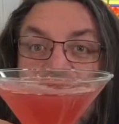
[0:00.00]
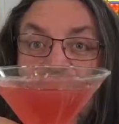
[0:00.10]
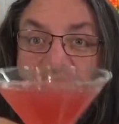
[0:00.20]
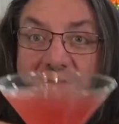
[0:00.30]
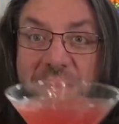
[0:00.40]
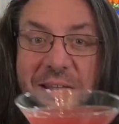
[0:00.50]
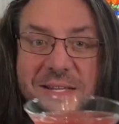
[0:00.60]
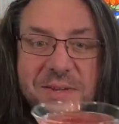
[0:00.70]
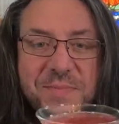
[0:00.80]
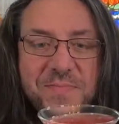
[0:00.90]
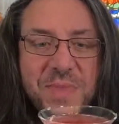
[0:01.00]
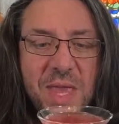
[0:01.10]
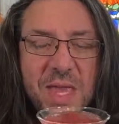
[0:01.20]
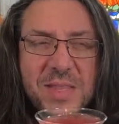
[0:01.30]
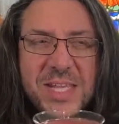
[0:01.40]
All right.
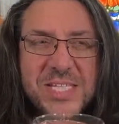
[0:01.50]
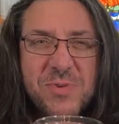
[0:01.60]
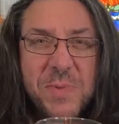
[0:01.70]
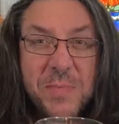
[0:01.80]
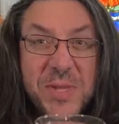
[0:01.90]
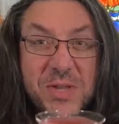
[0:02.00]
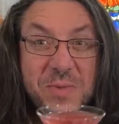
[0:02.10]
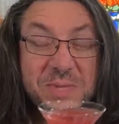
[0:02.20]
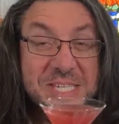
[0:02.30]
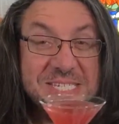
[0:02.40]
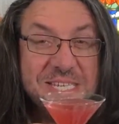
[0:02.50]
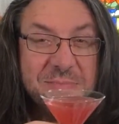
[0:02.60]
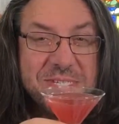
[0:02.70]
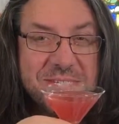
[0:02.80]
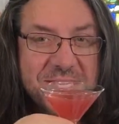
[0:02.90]
This would probably be good with a
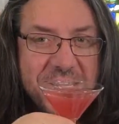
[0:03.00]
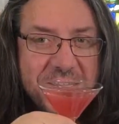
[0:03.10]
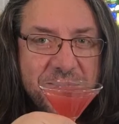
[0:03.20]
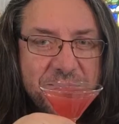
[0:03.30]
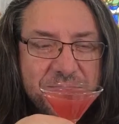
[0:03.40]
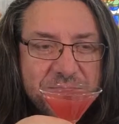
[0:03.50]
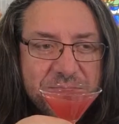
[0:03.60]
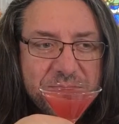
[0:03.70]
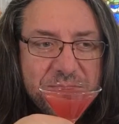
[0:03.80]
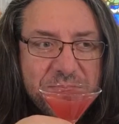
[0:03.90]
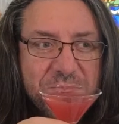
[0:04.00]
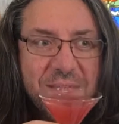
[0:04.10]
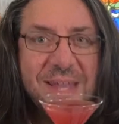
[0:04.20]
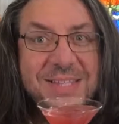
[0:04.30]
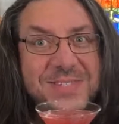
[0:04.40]
cinnamon stick in it.
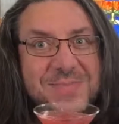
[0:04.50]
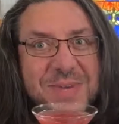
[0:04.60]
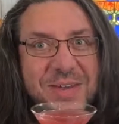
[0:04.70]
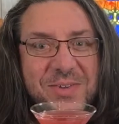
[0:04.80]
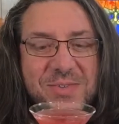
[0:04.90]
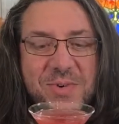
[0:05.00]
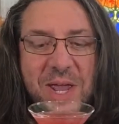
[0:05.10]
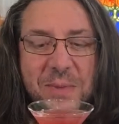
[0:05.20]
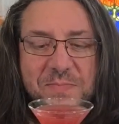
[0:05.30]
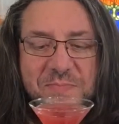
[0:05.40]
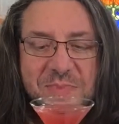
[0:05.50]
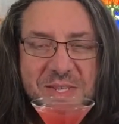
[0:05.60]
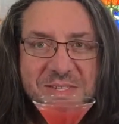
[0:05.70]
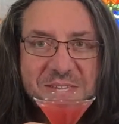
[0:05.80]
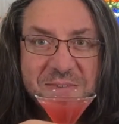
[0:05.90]
It smells great.
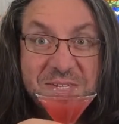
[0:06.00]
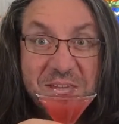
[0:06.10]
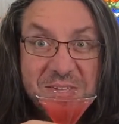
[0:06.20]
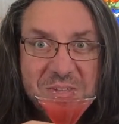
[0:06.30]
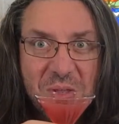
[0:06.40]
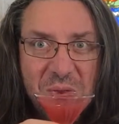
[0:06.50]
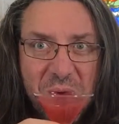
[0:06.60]
Let's give it a taste.